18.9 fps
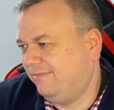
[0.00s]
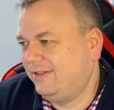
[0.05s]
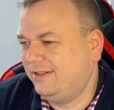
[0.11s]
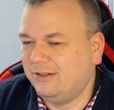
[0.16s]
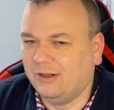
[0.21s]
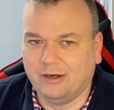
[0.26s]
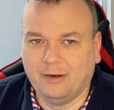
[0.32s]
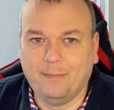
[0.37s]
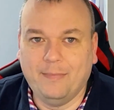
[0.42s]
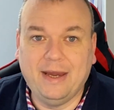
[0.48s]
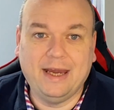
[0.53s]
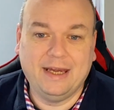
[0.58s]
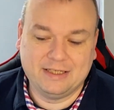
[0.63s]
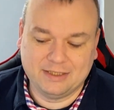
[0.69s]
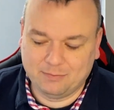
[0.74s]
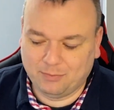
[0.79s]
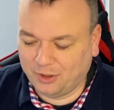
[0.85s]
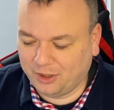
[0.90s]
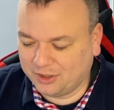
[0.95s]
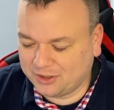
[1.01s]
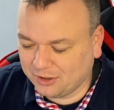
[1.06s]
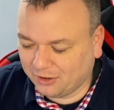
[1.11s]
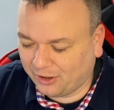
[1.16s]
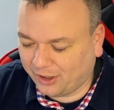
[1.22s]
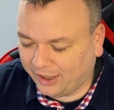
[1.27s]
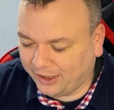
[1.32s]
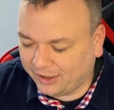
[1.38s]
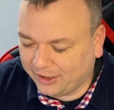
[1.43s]
not amazing, but it's
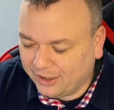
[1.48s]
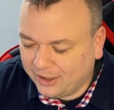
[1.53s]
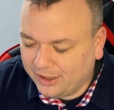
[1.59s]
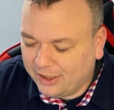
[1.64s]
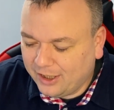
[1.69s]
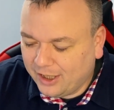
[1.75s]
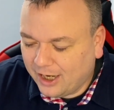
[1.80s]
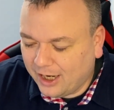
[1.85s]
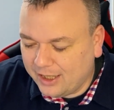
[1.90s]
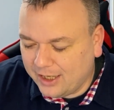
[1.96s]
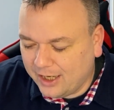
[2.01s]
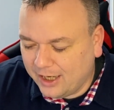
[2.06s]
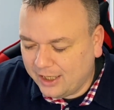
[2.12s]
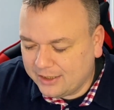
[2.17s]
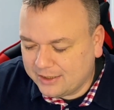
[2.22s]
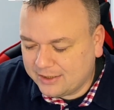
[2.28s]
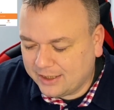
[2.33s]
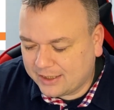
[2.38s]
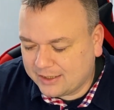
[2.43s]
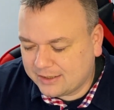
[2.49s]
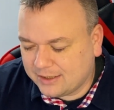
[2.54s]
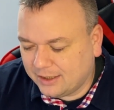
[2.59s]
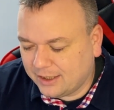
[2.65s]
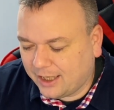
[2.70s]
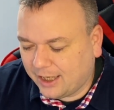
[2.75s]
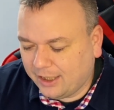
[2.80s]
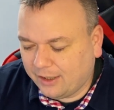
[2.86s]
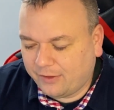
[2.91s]
all right. And then 6 till
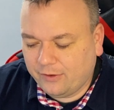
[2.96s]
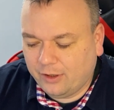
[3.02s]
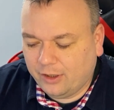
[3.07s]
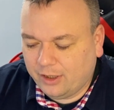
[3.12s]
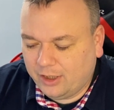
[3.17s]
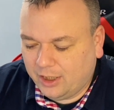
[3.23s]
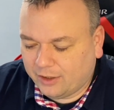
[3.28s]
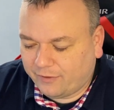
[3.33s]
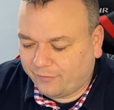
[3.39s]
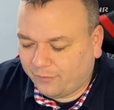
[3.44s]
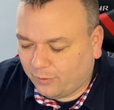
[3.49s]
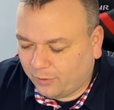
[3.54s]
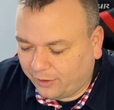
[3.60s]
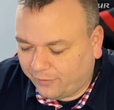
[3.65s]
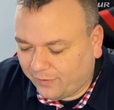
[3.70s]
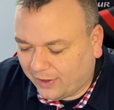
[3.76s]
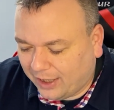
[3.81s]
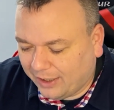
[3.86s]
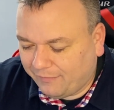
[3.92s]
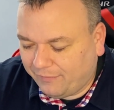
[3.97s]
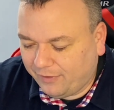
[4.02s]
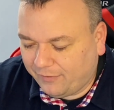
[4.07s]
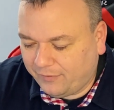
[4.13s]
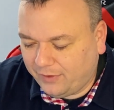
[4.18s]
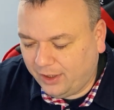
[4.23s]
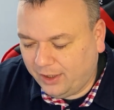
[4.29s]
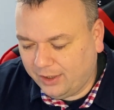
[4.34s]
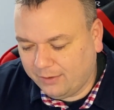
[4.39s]
9:30 at
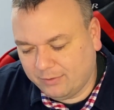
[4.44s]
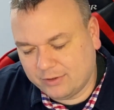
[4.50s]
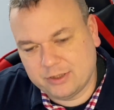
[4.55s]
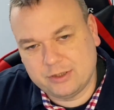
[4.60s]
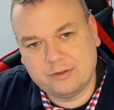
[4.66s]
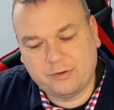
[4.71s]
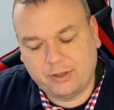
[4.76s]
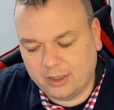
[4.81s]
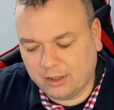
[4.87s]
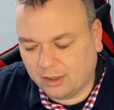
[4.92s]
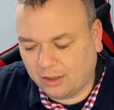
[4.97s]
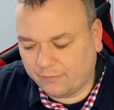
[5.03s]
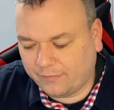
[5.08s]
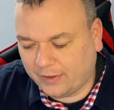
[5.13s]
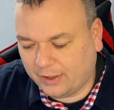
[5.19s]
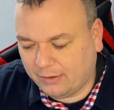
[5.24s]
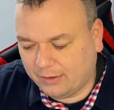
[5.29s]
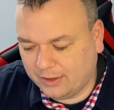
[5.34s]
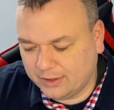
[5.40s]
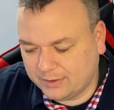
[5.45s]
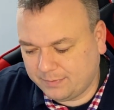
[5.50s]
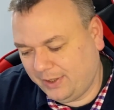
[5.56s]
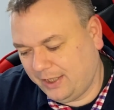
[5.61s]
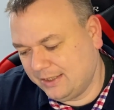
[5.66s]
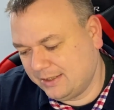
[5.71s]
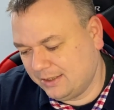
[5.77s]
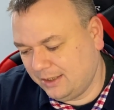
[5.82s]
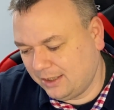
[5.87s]
£45.50, which is 3.5 hours,
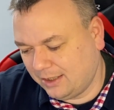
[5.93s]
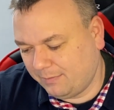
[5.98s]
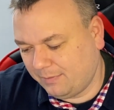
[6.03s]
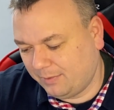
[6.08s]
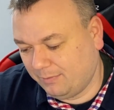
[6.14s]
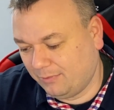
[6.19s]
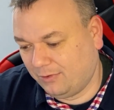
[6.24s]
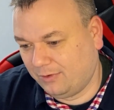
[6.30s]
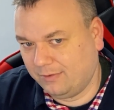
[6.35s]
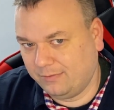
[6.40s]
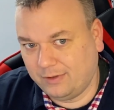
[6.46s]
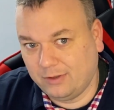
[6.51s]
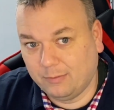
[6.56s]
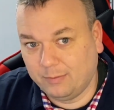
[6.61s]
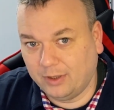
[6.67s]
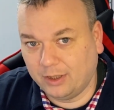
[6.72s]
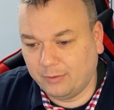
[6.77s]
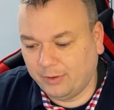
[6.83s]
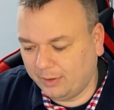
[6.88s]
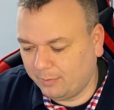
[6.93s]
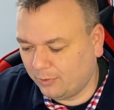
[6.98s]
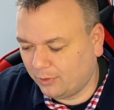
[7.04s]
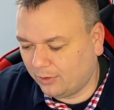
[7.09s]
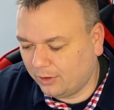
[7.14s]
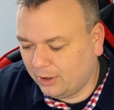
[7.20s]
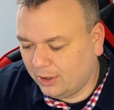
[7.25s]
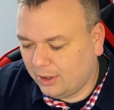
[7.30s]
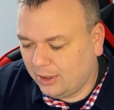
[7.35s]
pays a little bit more, a couple of quid
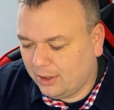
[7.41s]
more